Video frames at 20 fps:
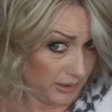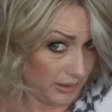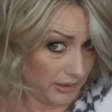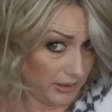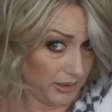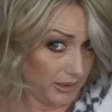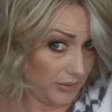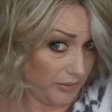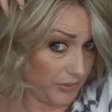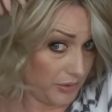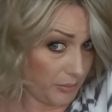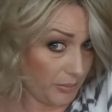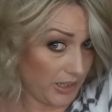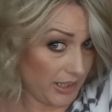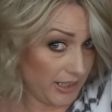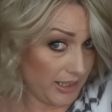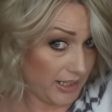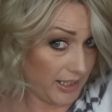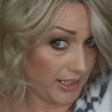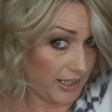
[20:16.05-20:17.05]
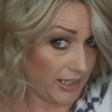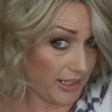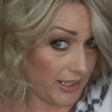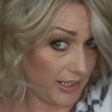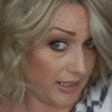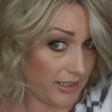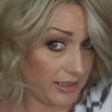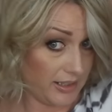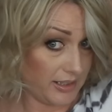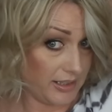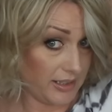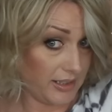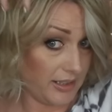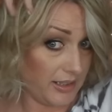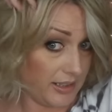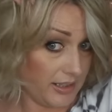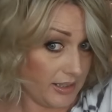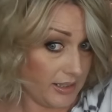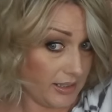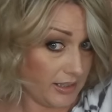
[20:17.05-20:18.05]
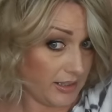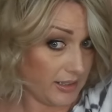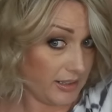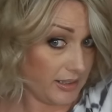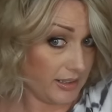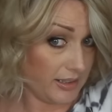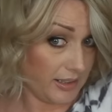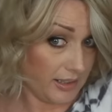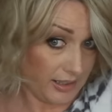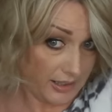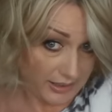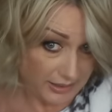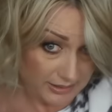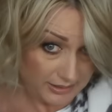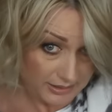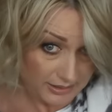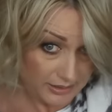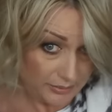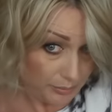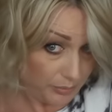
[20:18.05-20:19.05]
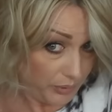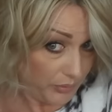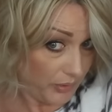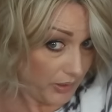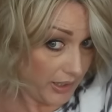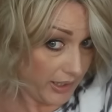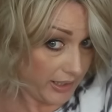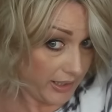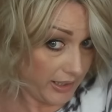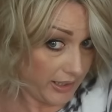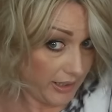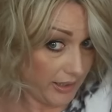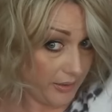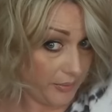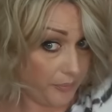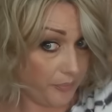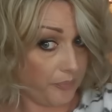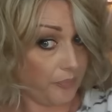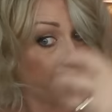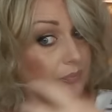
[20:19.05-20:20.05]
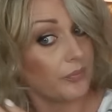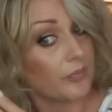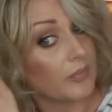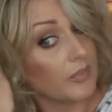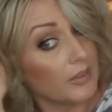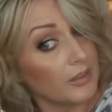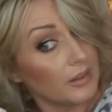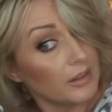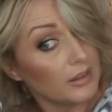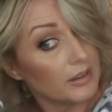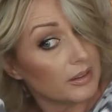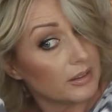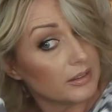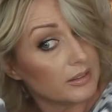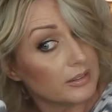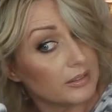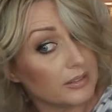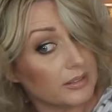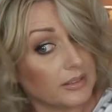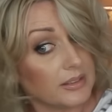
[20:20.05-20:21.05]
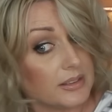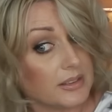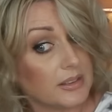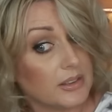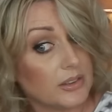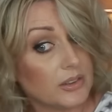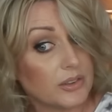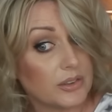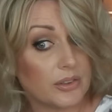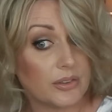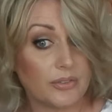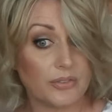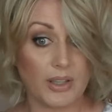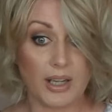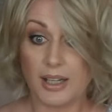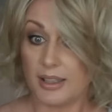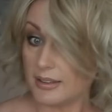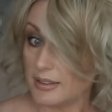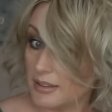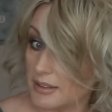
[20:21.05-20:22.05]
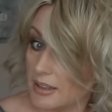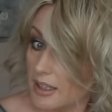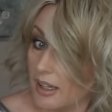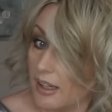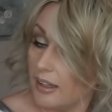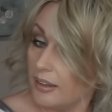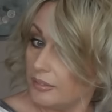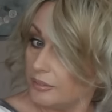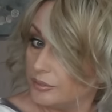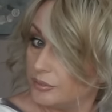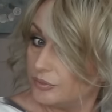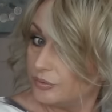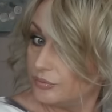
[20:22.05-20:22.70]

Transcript: lift my hair and spray it sort of under.